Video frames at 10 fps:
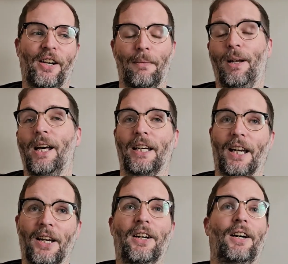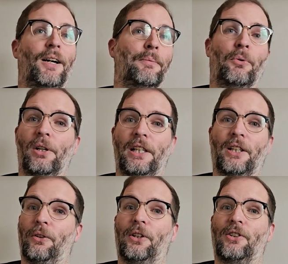And I'm like, I'm really
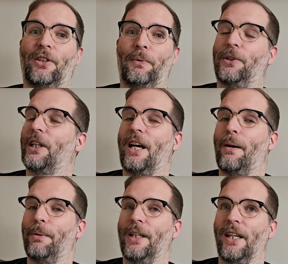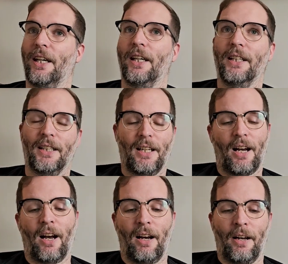curious to see what's going to happen here.
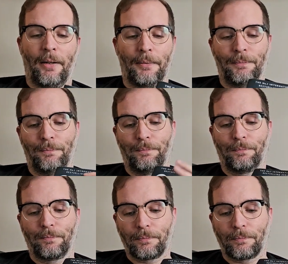Um,